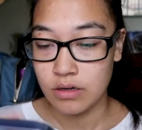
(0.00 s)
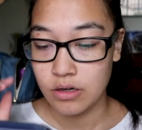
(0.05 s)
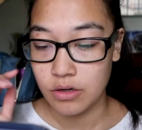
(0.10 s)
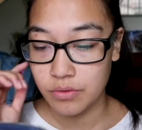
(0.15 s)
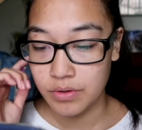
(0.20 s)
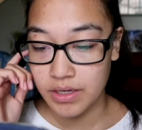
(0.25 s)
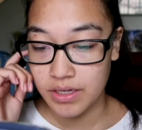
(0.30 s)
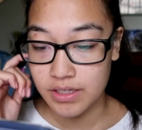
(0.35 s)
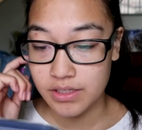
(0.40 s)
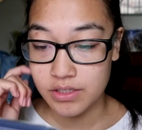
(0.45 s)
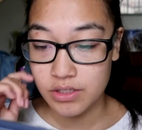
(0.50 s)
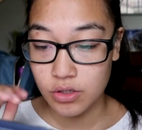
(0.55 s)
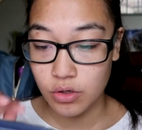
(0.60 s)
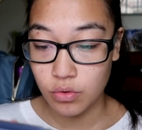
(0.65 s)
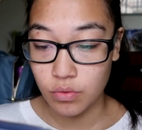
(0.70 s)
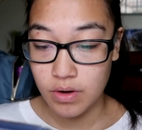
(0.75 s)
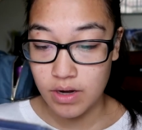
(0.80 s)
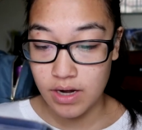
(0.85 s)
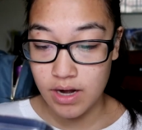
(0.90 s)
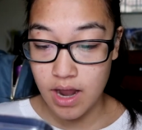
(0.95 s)
Okay,
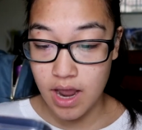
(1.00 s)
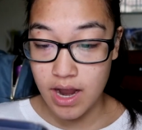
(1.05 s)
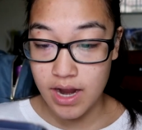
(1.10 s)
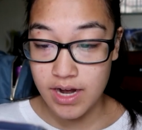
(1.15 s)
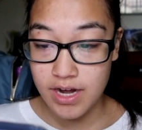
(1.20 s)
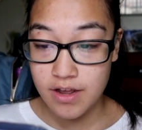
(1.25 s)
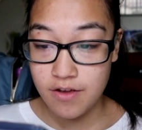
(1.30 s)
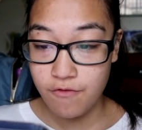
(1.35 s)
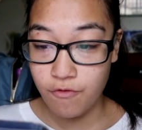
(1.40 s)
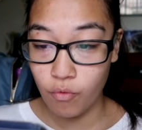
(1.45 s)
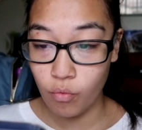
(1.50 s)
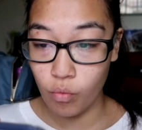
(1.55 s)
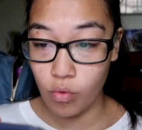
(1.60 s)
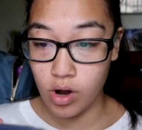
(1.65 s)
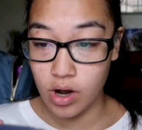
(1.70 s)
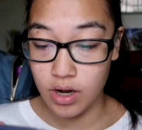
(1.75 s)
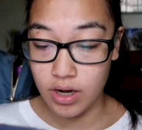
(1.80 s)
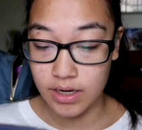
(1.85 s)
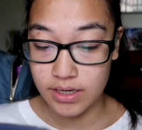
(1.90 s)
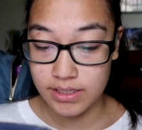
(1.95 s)
so 9 of
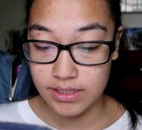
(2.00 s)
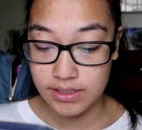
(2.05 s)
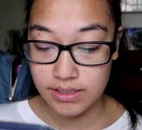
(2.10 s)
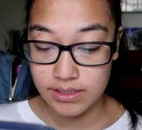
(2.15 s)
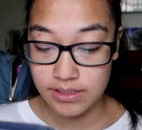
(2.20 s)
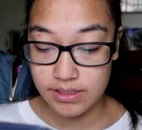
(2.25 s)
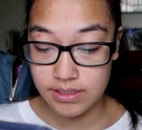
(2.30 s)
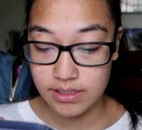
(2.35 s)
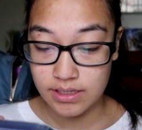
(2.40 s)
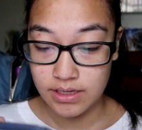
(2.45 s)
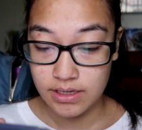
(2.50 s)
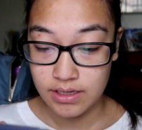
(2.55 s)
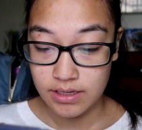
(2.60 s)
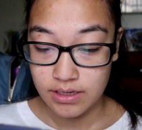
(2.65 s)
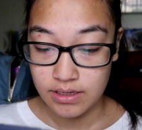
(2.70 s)
Wands